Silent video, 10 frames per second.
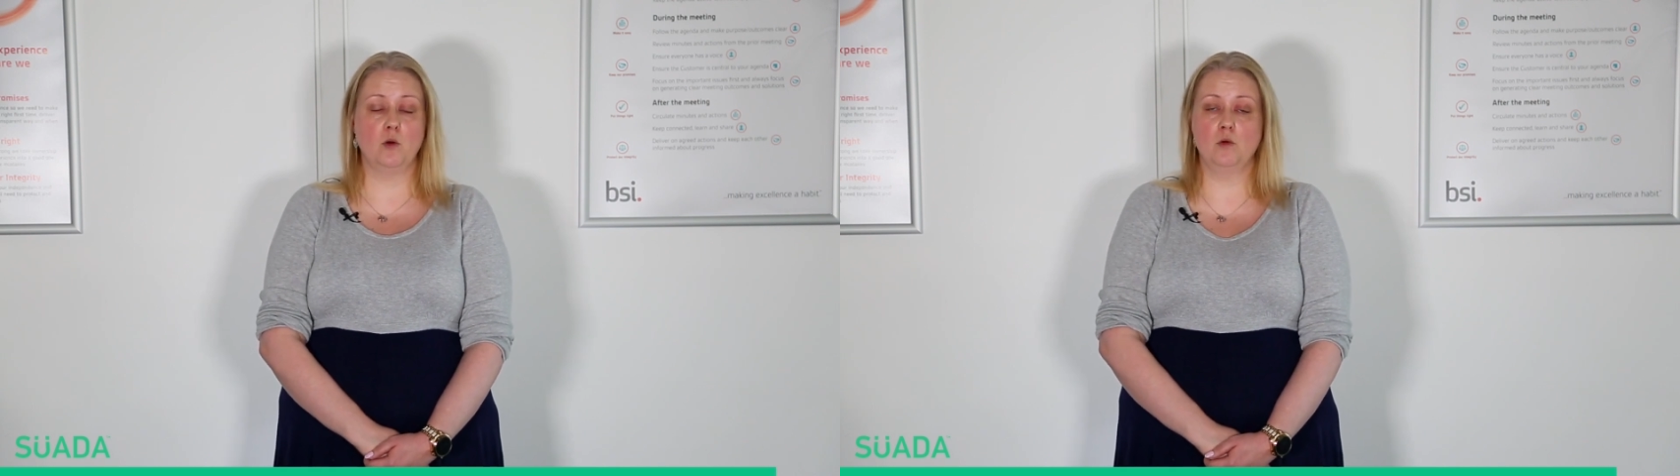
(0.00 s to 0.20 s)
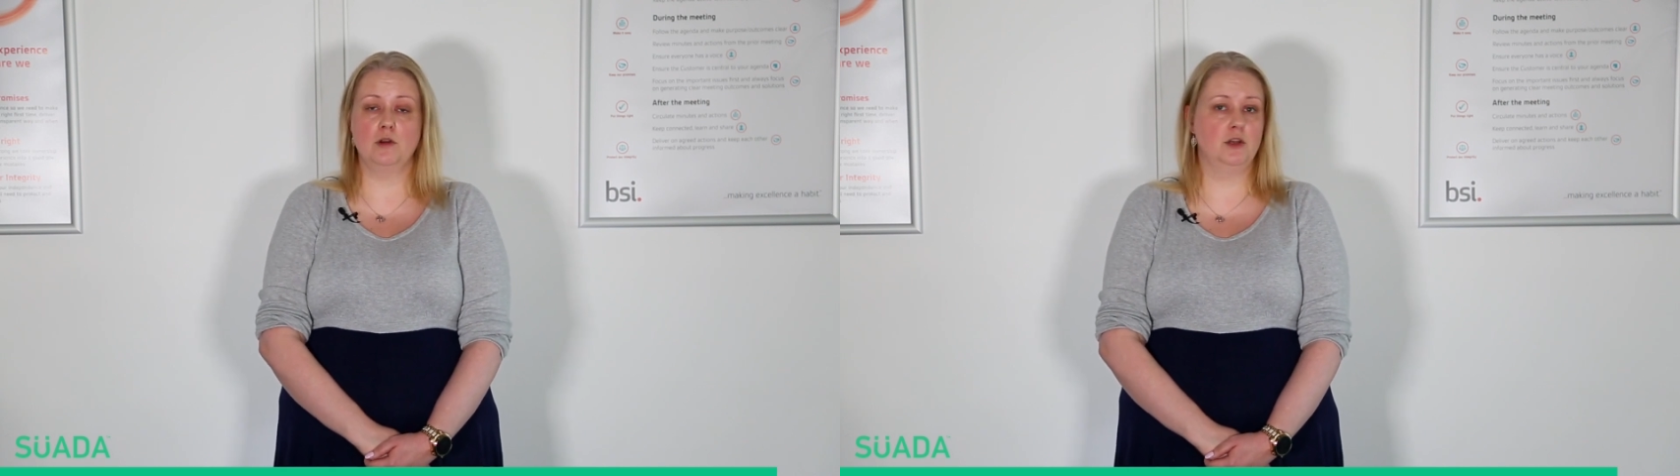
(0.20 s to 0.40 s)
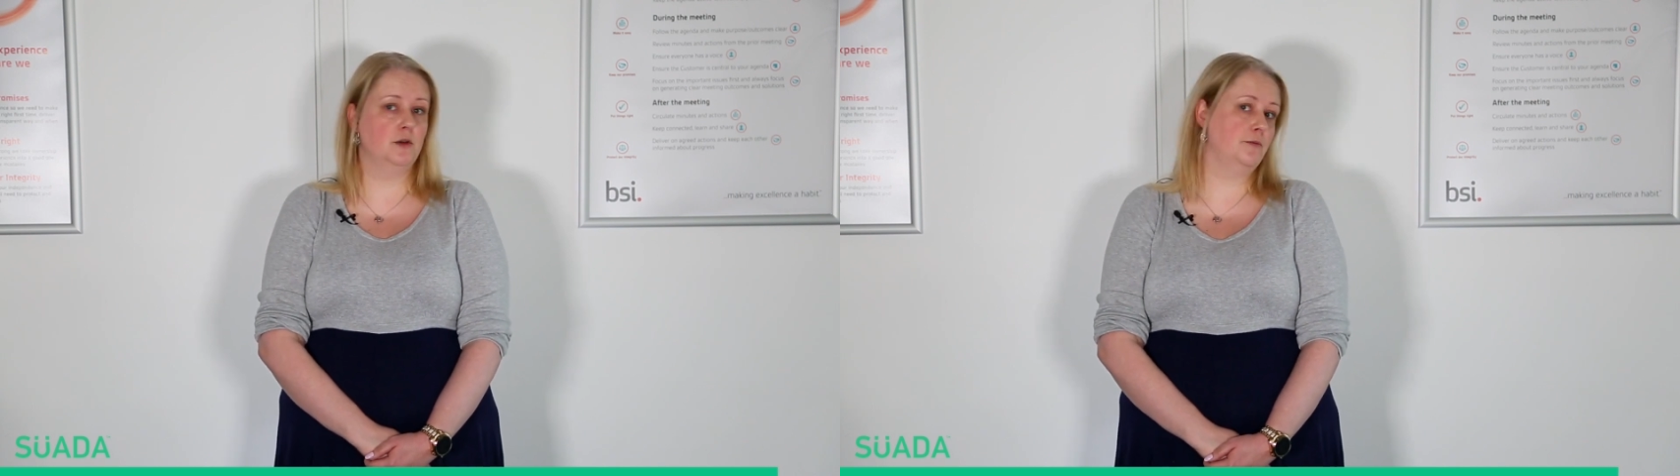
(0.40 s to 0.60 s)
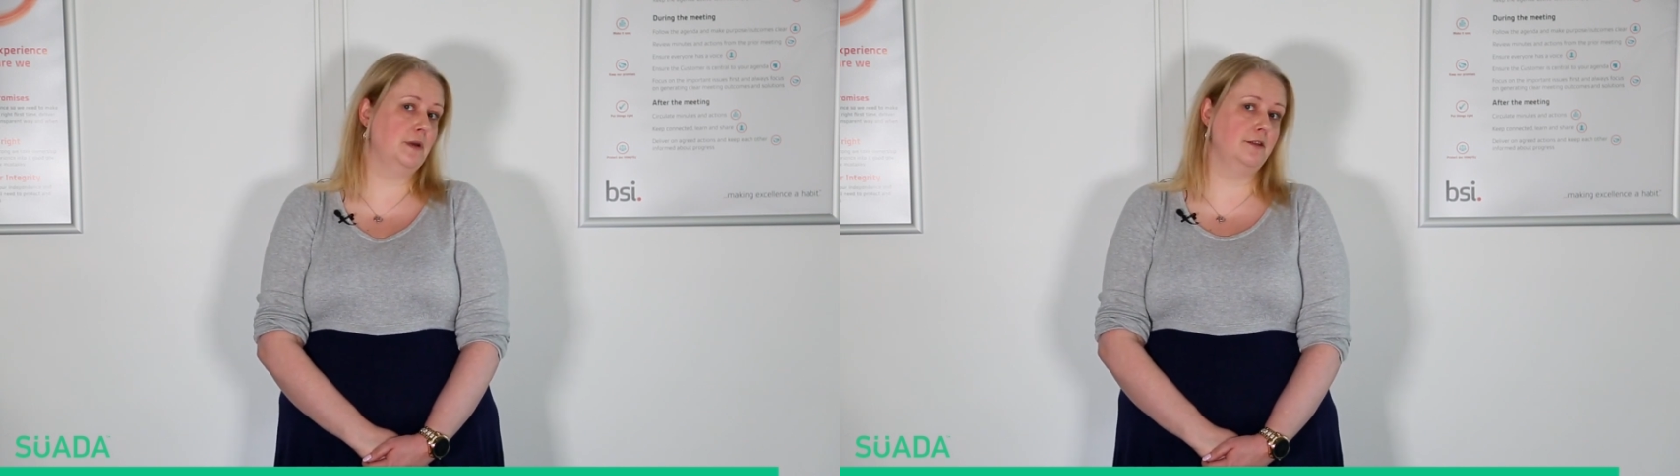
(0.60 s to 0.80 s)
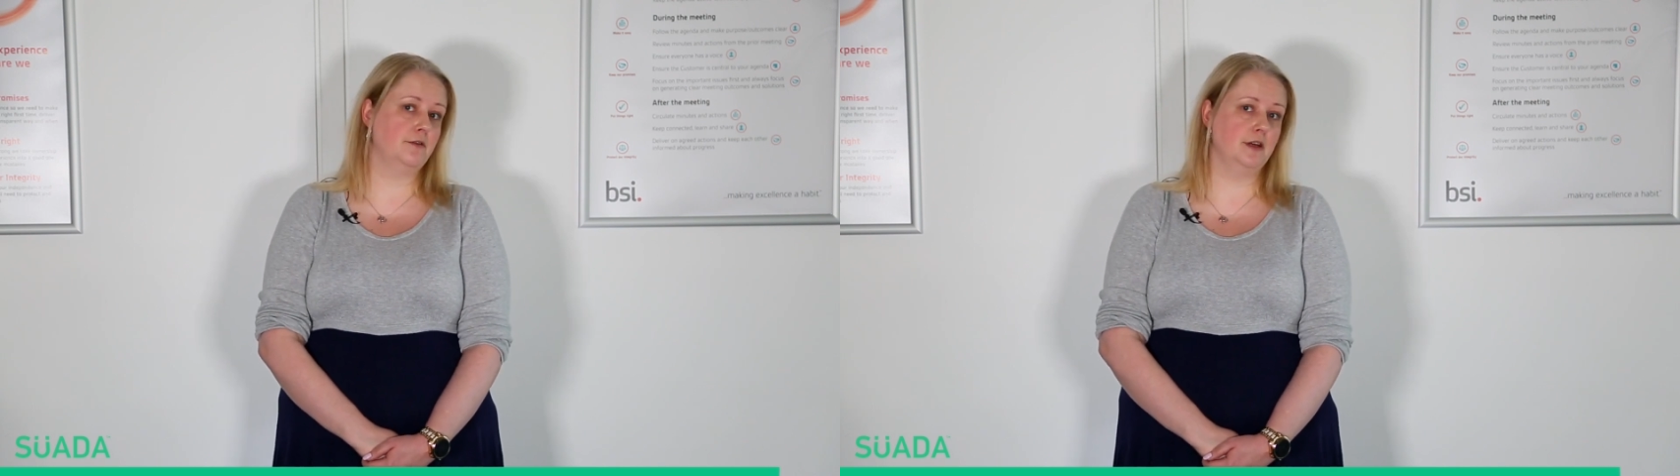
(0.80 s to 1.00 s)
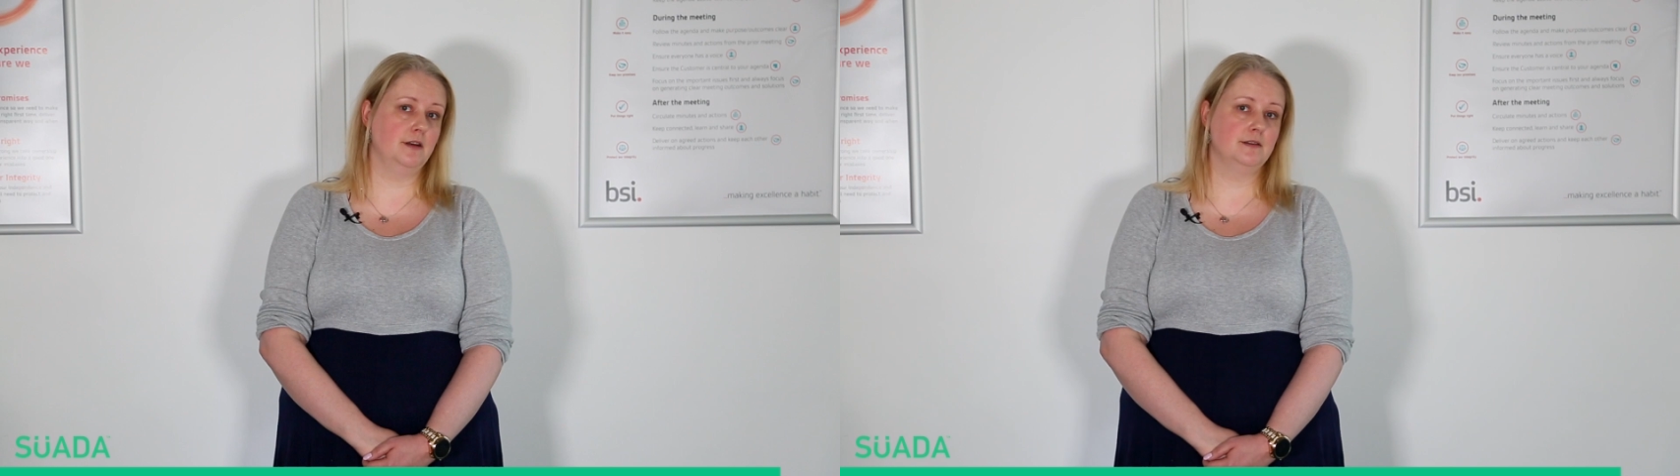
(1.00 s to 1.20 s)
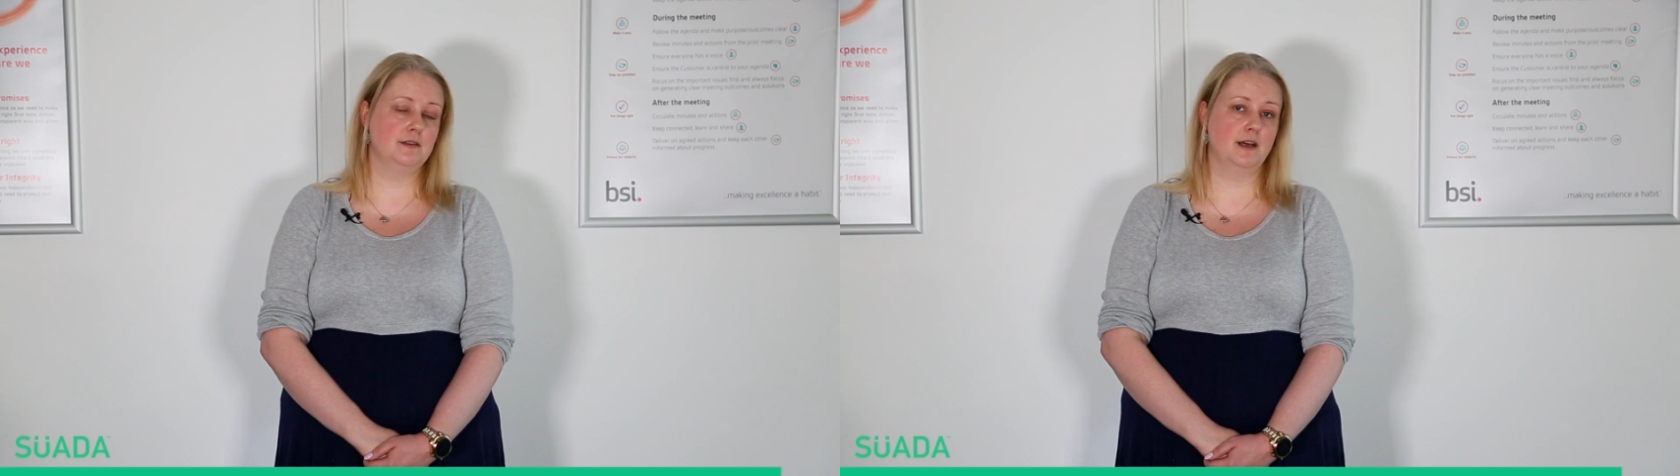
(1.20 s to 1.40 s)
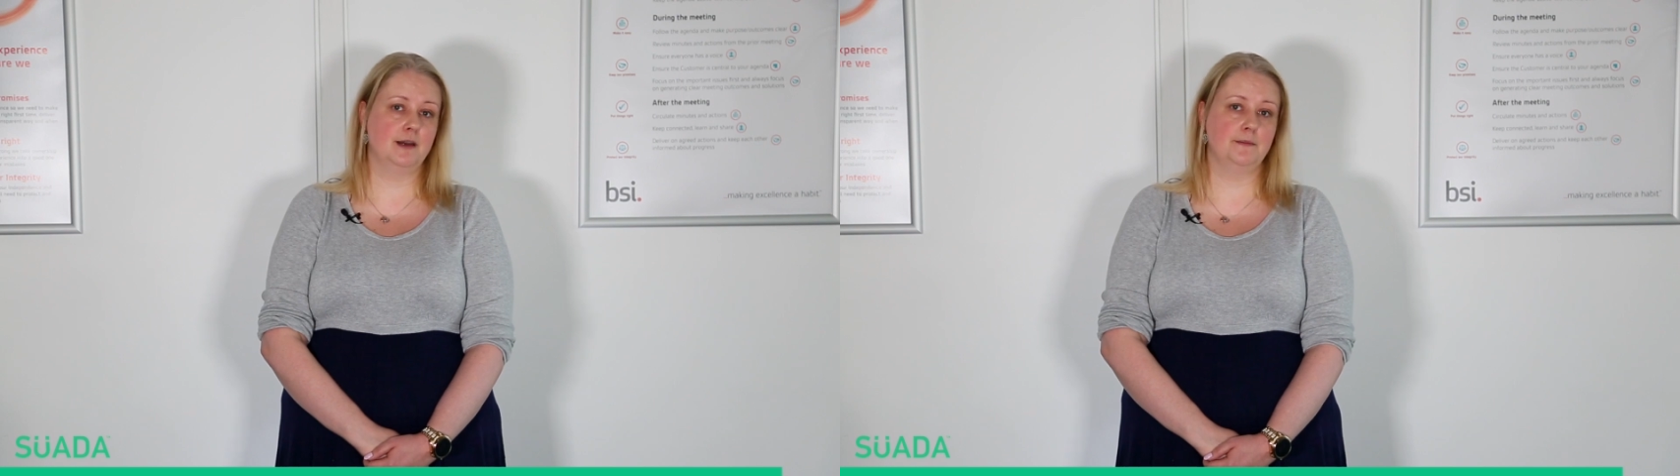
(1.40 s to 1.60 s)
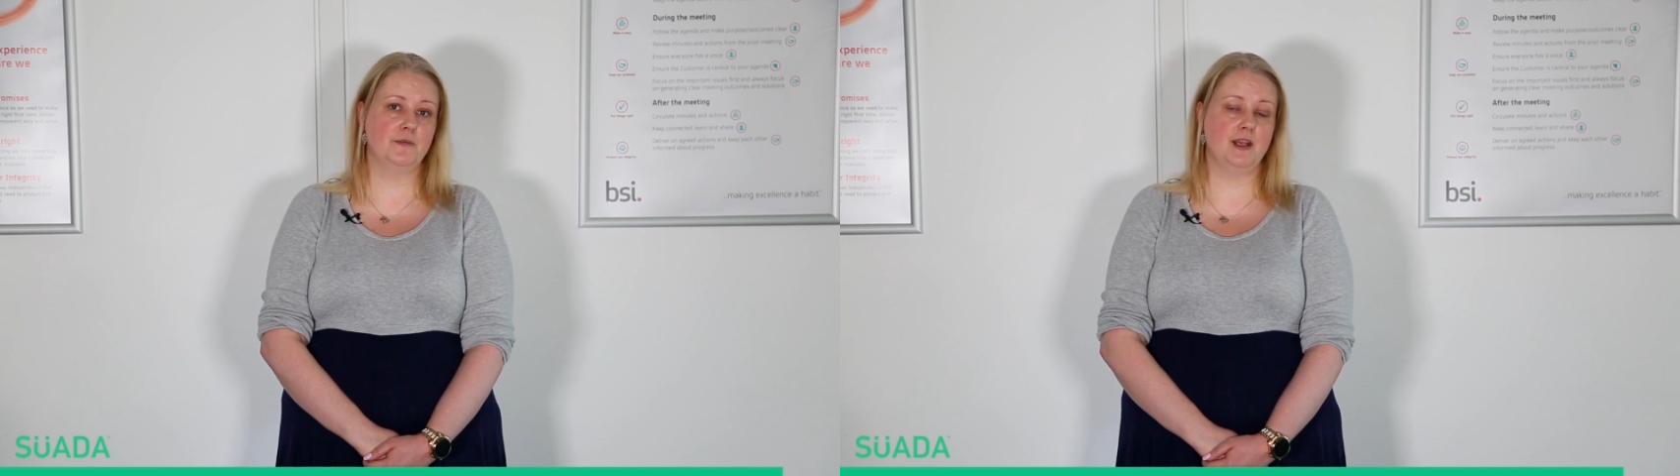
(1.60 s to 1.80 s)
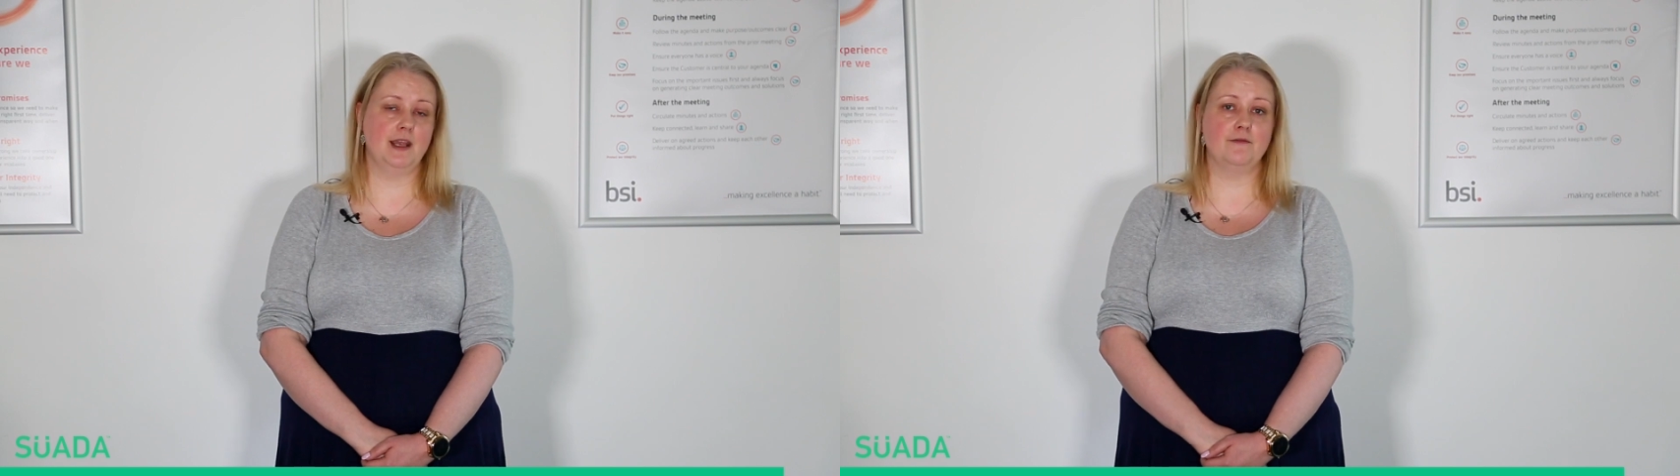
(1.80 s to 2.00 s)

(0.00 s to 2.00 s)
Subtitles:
all of who have been through the